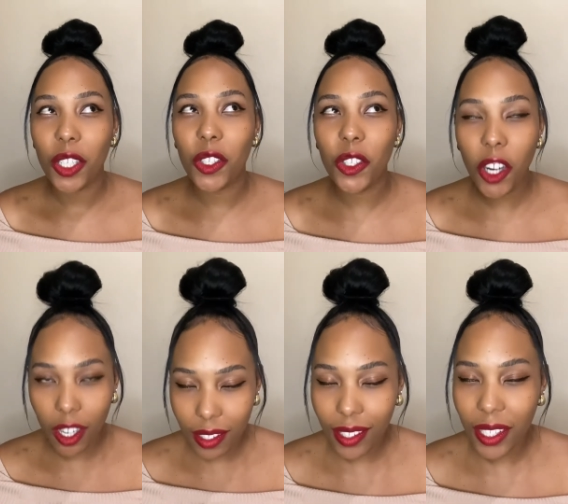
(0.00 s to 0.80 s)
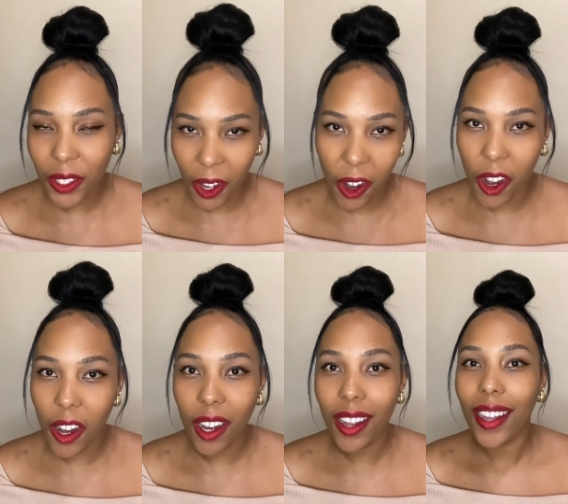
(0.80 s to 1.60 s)
chances
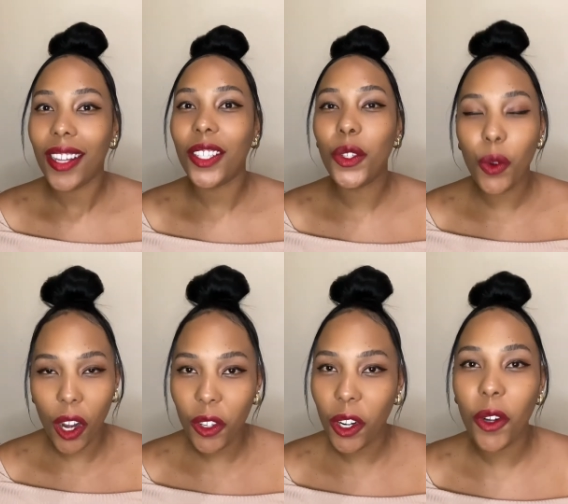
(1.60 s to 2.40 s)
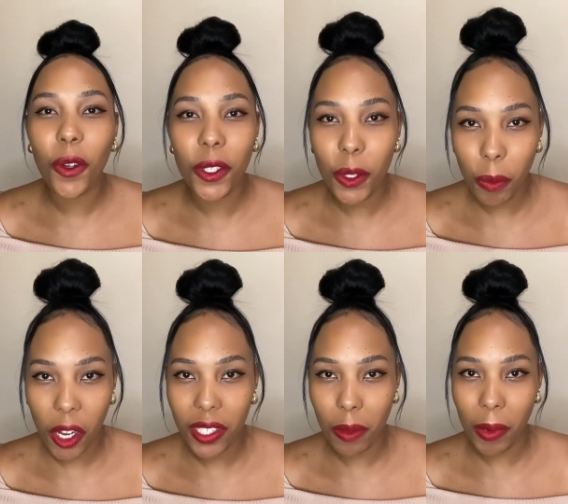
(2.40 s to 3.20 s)
are you are not going to pass
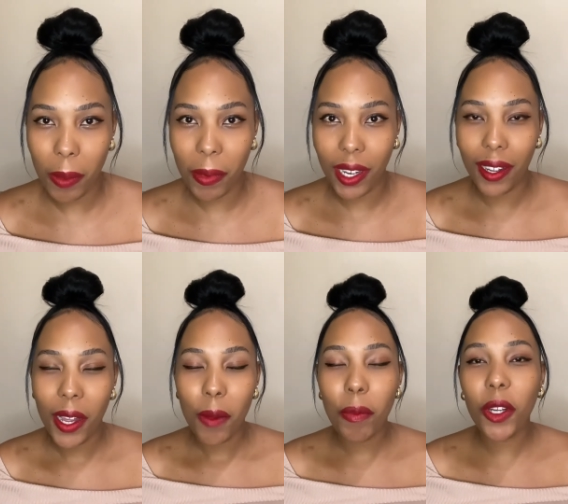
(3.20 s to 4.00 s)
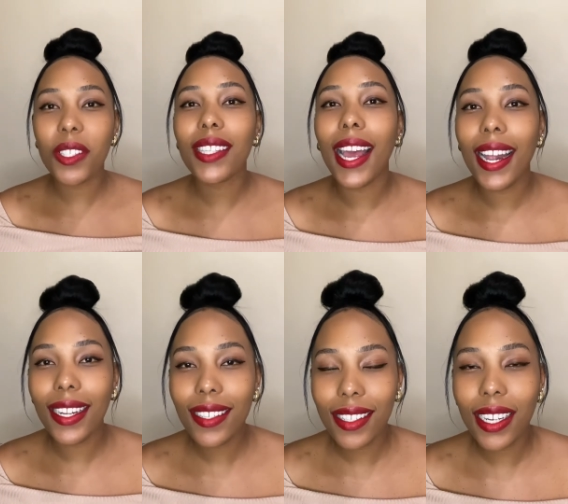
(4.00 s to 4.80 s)
the paper, because the
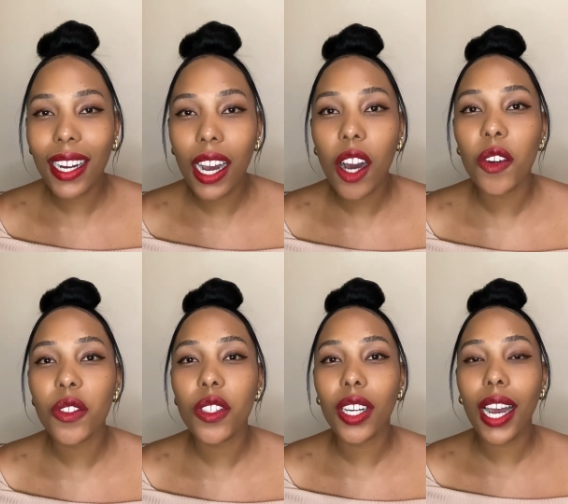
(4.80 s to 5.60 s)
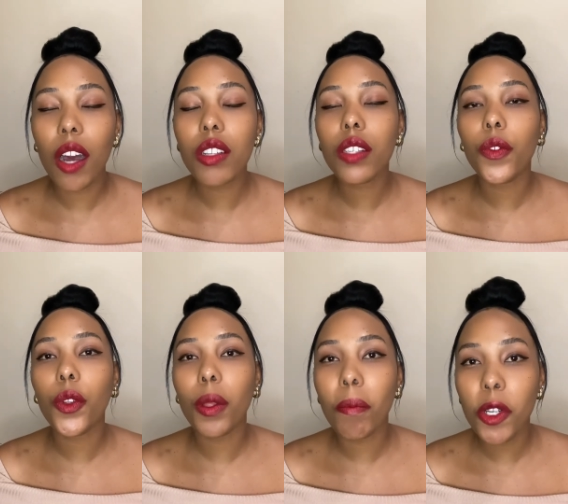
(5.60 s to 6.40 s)
L&D account counts for
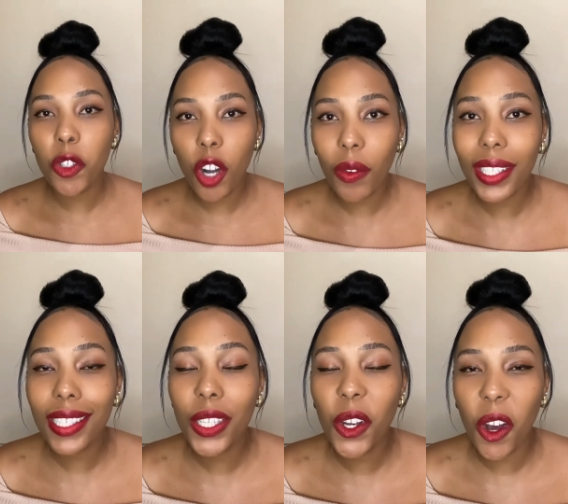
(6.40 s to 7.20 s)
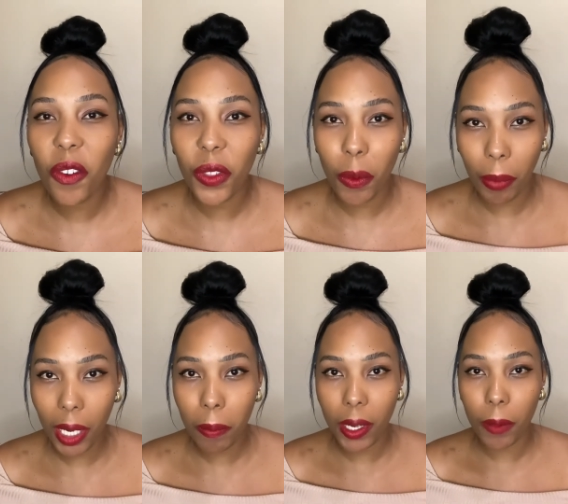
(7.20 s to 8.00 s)
the majority of the
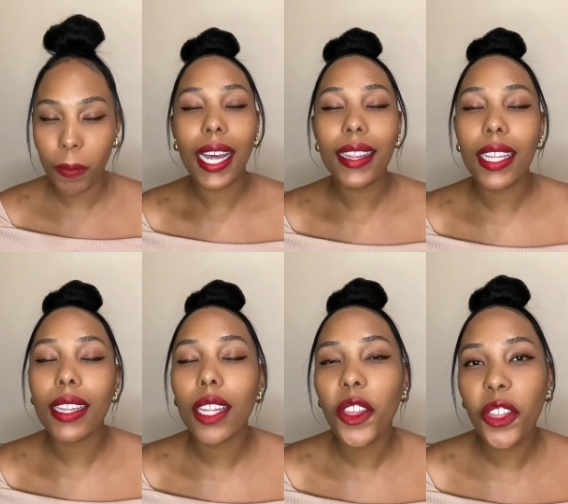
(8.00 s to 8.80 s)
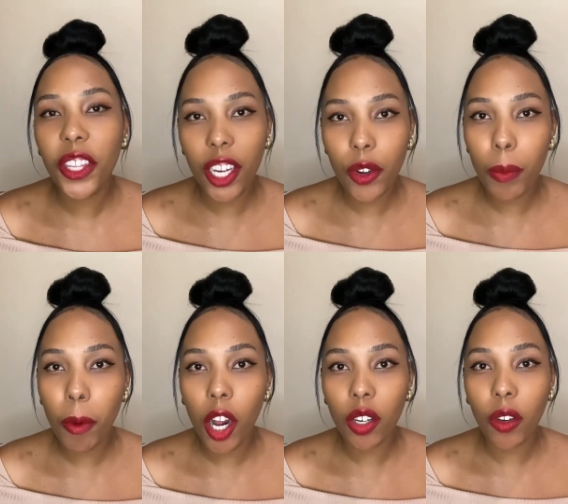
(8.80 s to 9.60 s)
paper, and then the theory
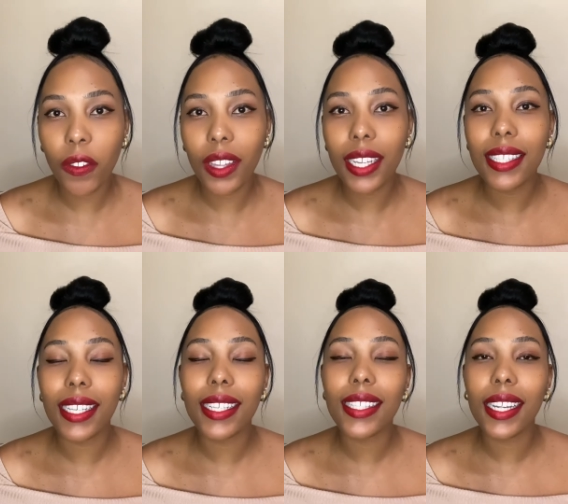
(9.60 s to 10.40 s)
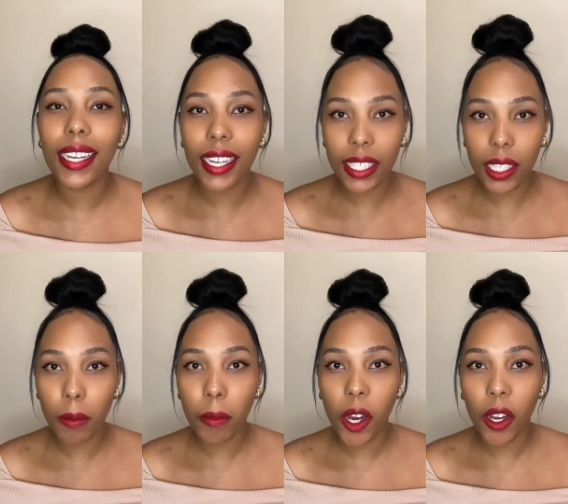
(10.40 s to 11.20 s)
part of things is the lesser
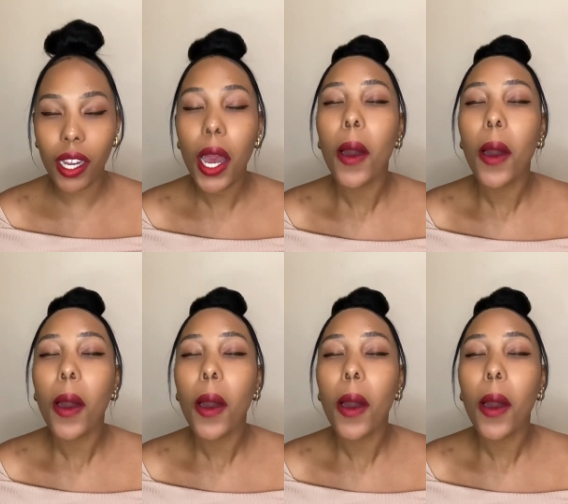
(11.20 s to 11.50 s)
mark.